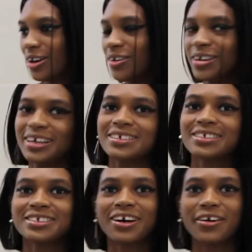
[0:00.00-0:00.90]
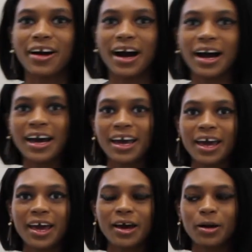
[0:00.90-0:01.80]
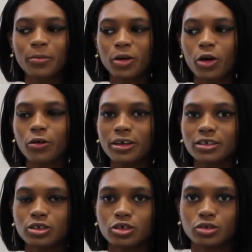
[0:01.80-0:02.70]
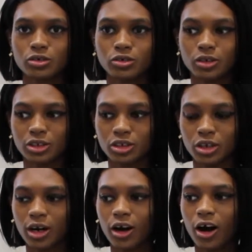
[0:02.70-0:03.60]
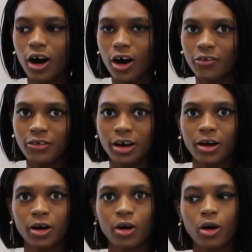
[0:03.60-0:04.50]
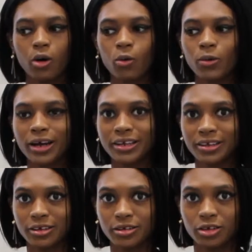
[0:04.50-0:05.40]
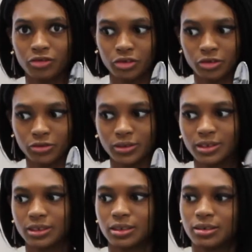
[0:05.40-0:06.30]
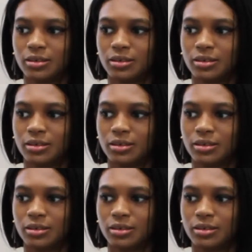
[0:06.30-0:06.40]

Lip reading: Okay, so I am going to start off with the fruit.